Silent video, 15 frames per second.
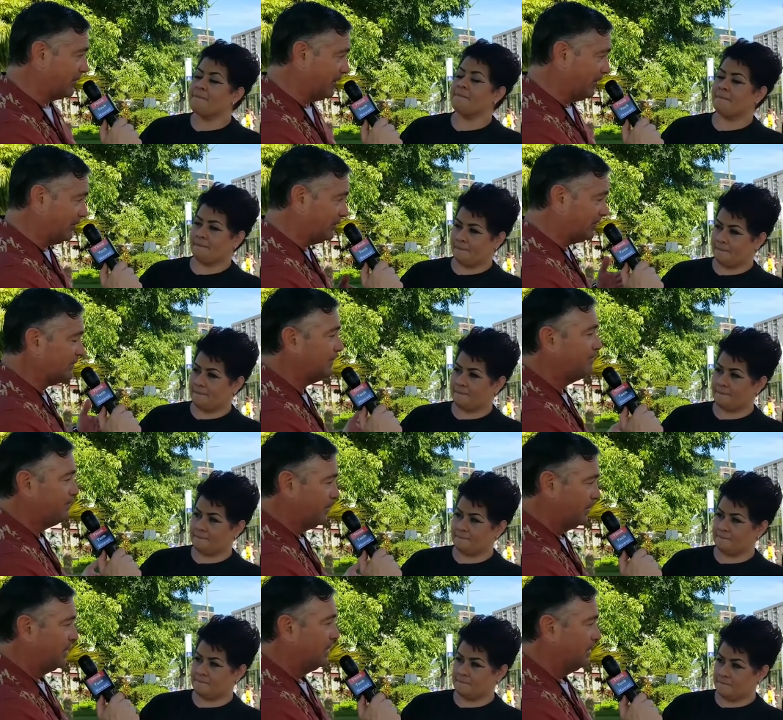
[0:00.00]
Speaker 1: his
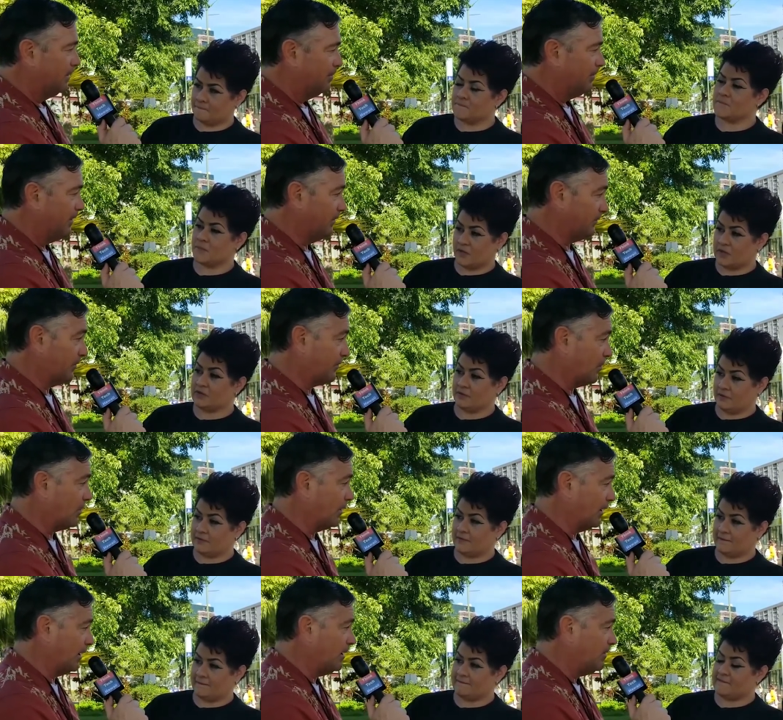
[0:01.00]

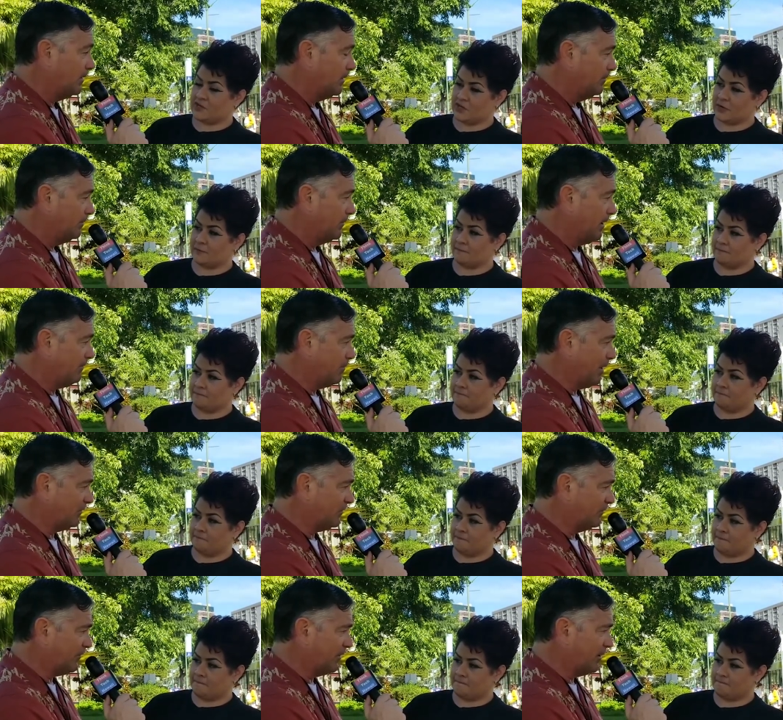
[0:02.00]
authority. Sure. You have a
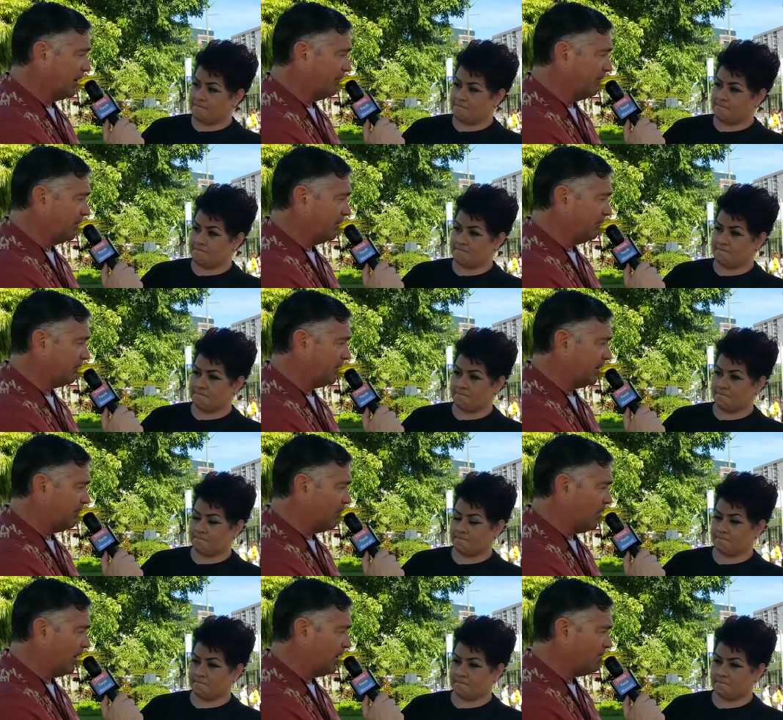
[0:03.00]
message for the governor of the state of
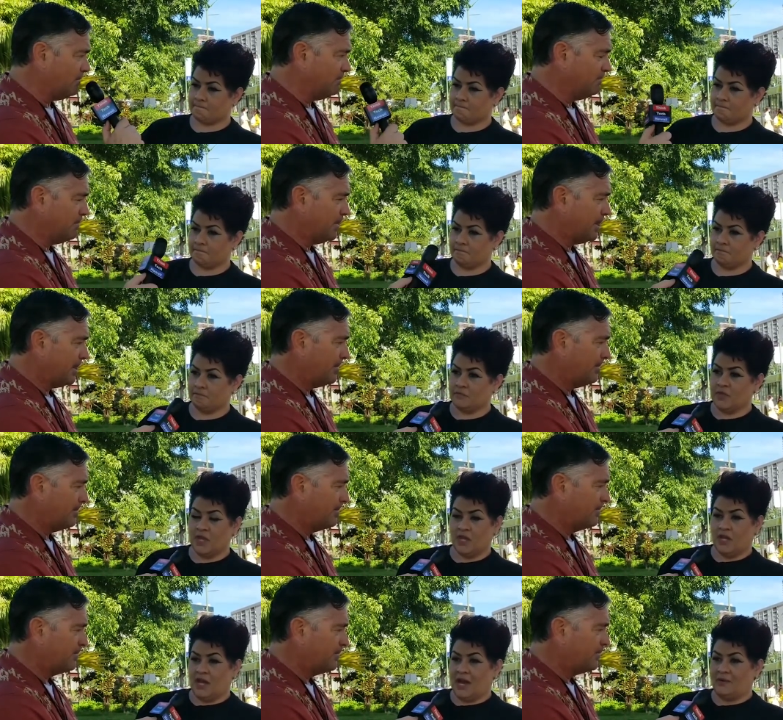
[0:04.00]
Hawaii?
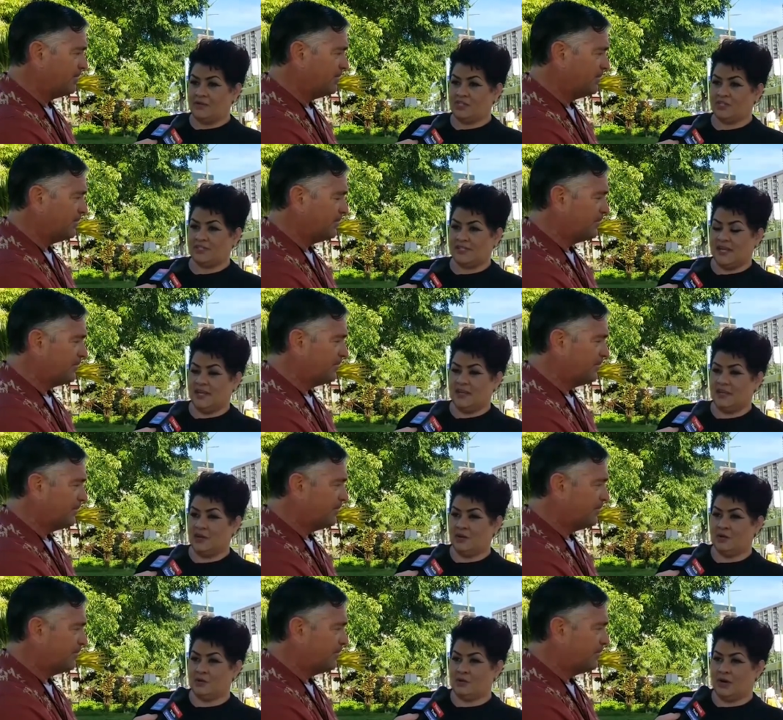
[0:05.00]
Speaker 2: I would just say, you
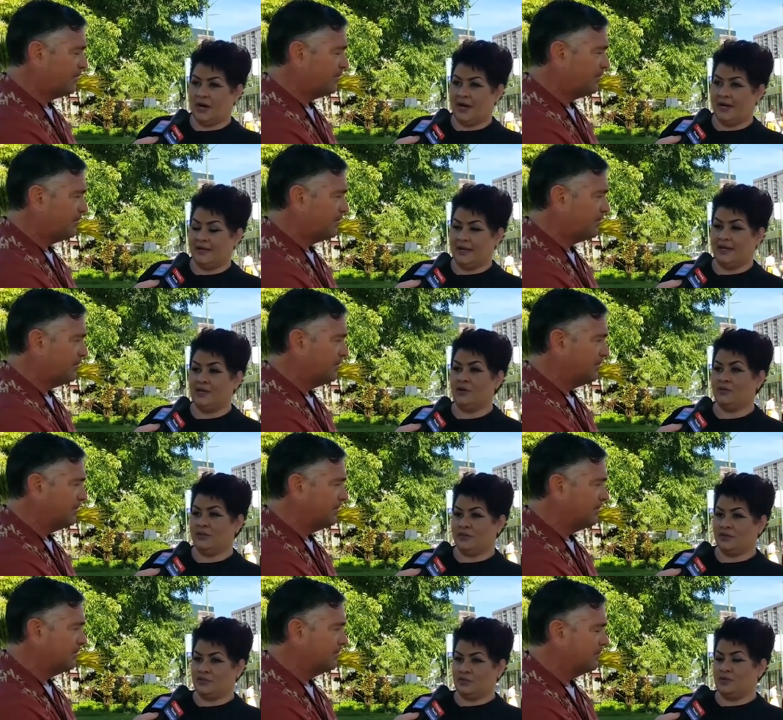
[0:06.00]
know, I know
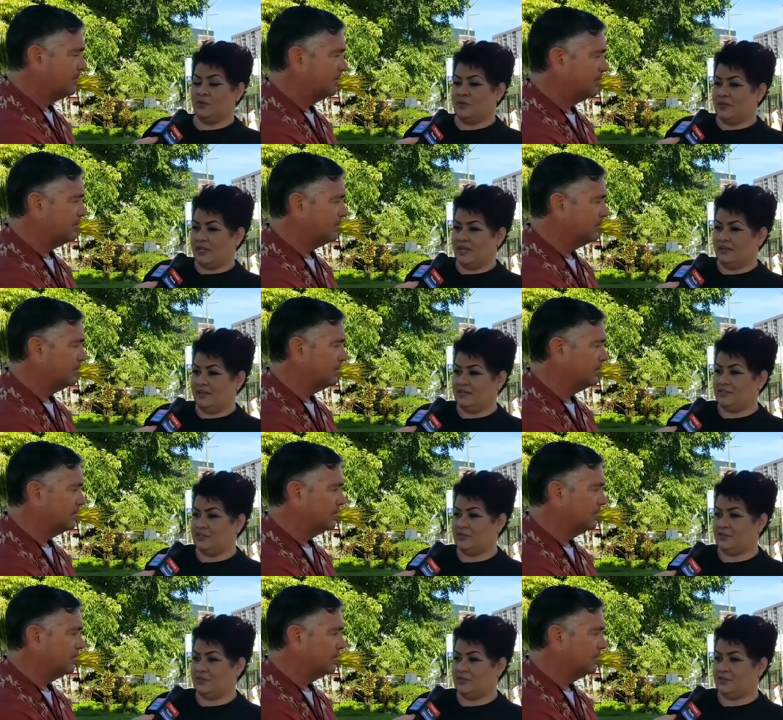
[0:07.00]
that they're doing what they need to